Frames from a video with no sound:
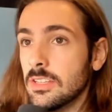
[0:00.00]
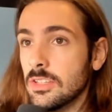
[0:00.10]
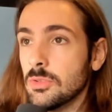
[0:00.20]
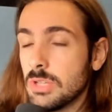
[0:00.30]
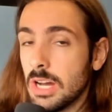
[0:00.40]

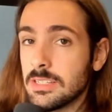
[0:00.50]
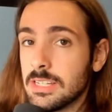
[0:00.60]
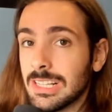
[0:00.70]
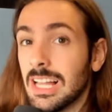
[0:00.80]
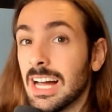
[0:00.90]
Utah
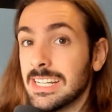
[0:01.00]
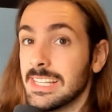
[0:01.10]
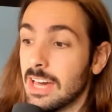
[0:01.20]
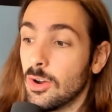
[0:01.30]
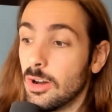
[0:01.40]
declining
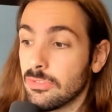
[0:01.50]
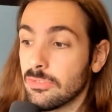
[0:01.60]
that offer